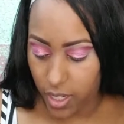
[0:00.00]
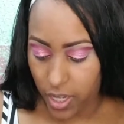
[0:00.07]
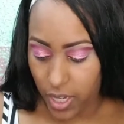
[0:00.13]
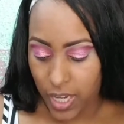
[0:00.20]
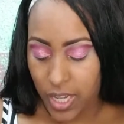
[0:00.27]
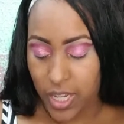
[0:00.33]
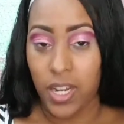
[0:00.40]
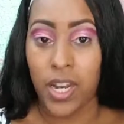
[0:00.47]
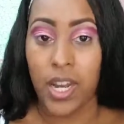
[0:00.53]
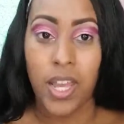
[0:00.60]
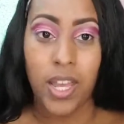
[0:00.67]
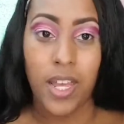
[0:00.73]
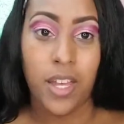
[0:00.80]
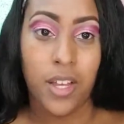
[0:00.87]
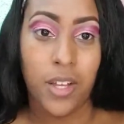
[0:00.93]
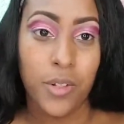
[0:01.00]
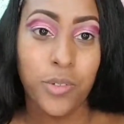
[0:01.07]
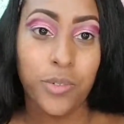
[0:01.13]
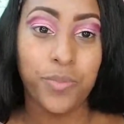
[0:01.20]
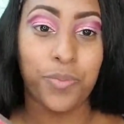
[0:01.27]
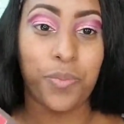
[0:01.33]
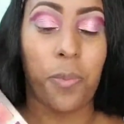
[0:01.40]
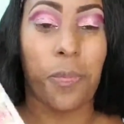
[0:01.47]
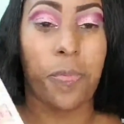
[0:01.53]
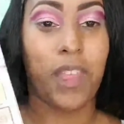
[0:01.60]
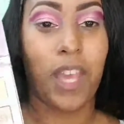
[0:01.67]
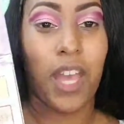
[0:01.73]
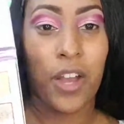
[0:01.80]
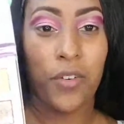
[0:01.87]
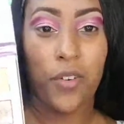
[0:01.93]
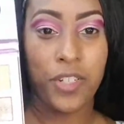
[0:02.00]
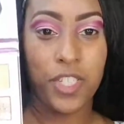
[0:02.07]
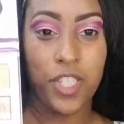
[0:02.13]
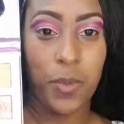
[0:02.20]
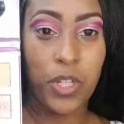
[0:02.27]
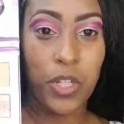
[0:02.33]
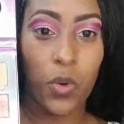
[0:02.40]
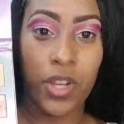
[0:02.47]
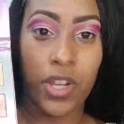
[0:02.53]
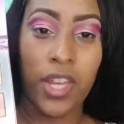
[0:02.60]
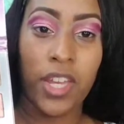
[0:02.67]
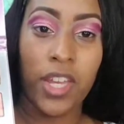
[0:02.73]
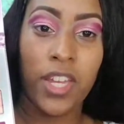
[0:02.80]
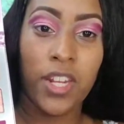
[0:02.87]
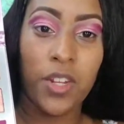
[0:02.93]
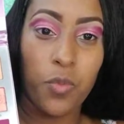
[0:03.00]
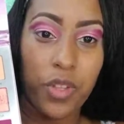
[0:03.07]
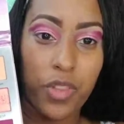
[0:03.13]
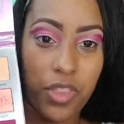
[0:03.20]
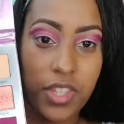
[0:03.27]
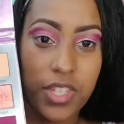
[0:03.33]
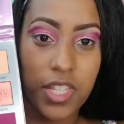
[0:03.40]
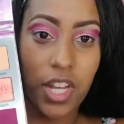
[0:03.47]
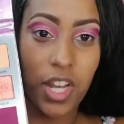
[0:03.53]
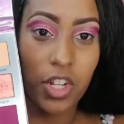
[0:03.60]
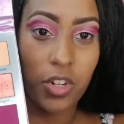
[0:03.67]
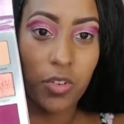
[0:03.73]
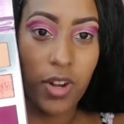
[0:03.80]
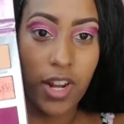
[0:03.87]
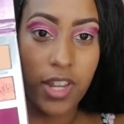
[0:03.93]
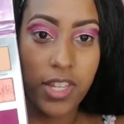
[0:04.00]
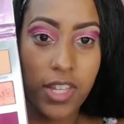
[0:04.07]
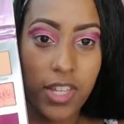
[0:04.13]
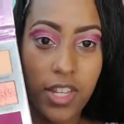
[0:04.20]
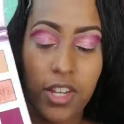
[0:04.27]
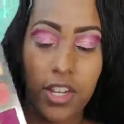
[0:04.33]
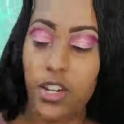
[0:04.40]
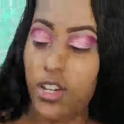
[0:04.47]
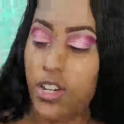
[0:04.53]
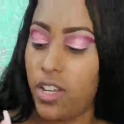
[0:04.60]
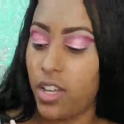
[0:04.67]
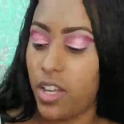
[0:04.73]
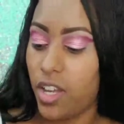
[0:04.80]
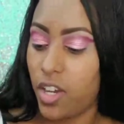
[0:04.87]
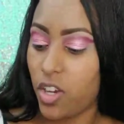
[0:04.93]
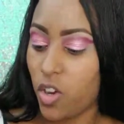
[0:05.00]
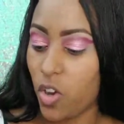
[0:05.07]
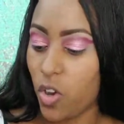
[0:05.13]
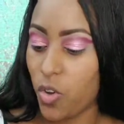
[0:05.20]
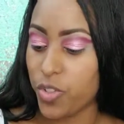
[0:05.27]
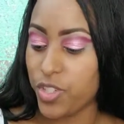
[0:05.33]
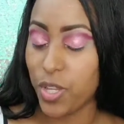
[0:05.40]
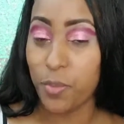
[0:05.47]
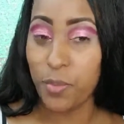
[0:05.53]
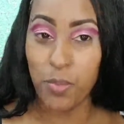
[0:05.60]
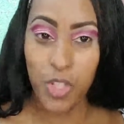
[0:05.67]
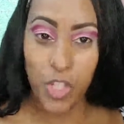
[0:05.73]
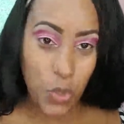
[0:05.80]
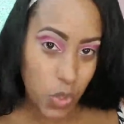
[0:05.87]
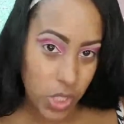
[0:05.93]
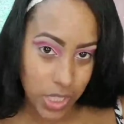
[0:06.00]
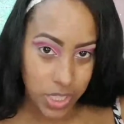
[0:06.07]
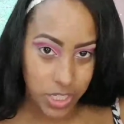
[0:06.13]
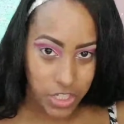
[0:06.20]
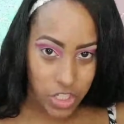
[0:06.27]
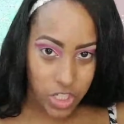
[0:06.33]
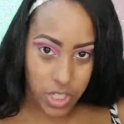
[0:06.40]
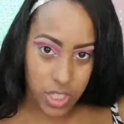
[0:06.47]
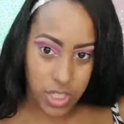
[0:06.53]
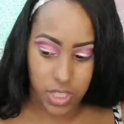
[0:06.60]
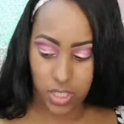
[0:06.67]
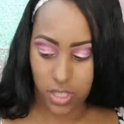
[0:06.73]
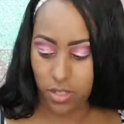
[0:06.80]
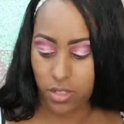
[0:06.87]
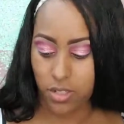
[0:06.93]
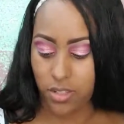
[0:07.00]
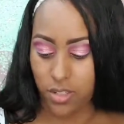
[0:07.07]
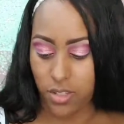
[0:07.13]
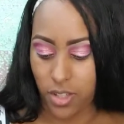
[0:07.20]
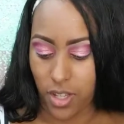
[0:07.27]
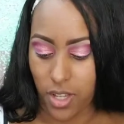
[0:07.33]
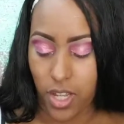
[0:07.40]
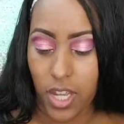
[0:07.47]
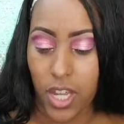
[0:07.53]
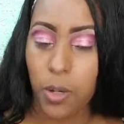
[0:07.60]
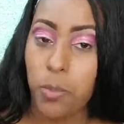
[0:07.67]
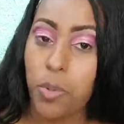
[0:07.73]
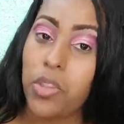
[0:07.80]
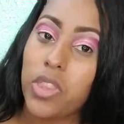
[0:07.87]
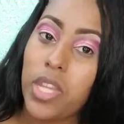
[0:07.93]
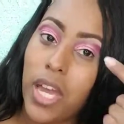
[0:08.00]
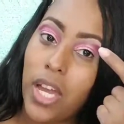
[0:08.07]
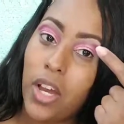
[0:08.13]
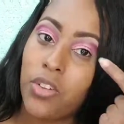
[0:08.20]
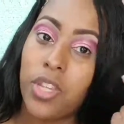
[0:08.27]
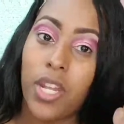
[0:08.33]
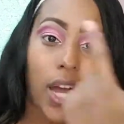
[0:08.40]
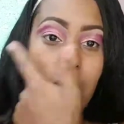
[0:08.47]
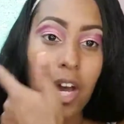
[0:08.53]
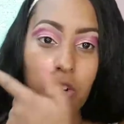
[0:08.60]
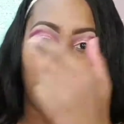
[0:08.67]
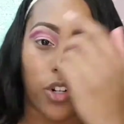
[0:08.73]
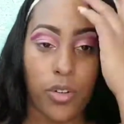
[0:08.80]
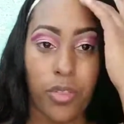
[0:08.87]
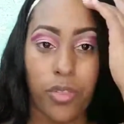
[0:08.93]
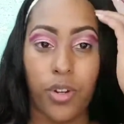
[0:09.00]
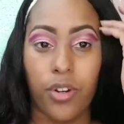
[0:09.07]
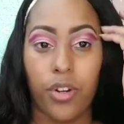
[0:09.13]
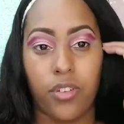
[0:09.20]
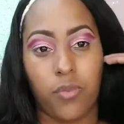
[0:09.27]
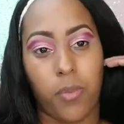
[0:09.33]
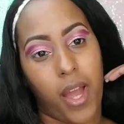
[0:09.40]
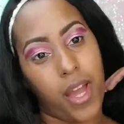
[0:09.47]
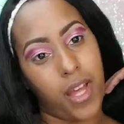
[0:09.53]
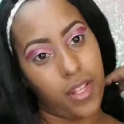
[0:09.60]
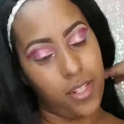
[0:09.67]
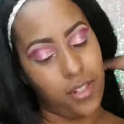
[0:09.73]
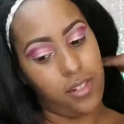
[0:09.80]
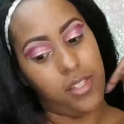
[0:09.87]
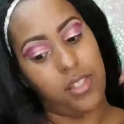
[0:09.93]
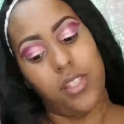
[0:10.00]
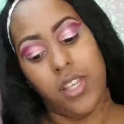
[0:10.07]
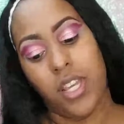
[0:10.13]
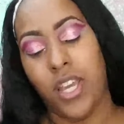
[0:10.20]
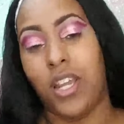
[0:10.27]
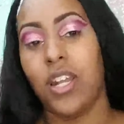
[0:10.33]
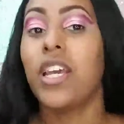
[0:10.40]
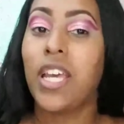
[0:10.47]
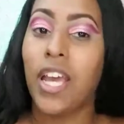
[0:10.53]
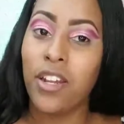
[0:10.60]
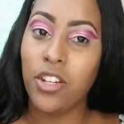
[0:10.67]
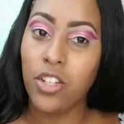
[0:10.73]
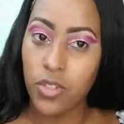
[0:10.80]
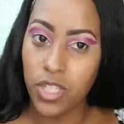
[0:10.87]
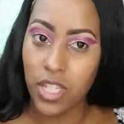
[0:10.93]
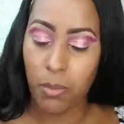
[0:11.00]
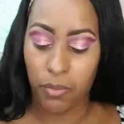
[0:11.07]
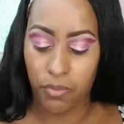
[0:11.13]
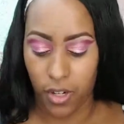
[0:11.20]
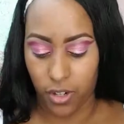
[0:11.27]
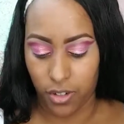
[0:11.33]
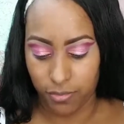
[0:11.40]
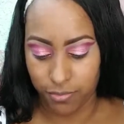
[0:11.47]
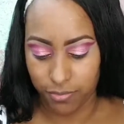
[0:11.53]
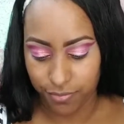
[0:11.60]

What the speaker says: And now I'm going to be going in with this color right here called Beautylicious. And put that on the outer third of my eyelids. And again, using my finger.